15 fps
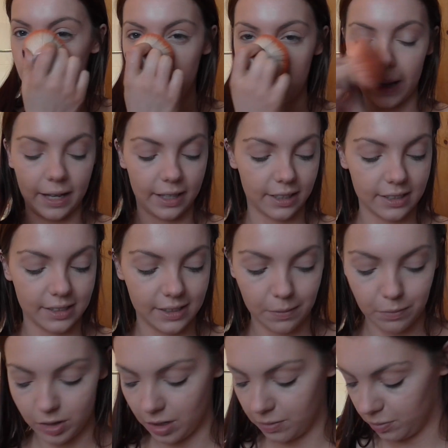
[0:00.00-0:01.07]
matte, because
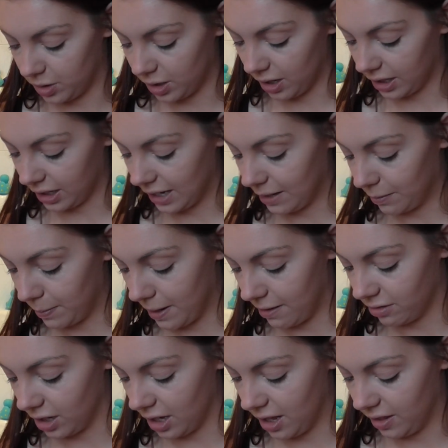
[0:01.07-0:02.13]
sometimes I can add
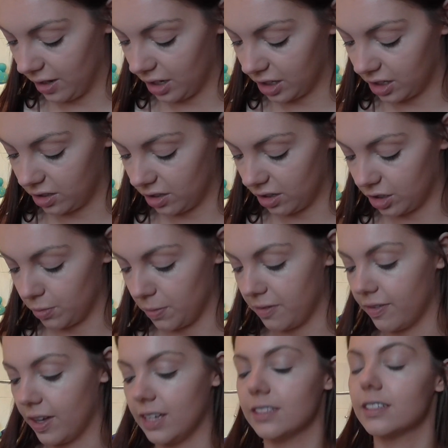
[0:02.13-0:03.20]
powder and then I can touch my
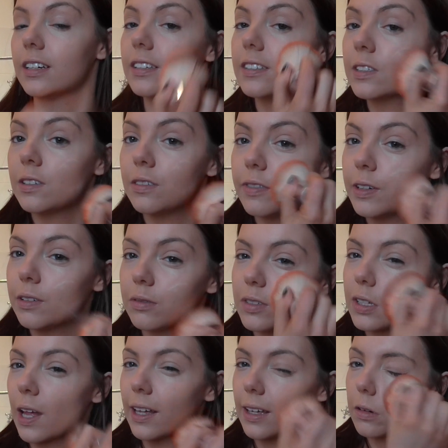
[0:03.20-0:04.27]
face and it still
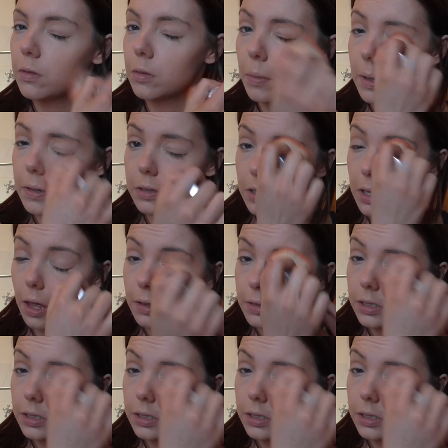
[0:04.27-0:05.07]
feels like almost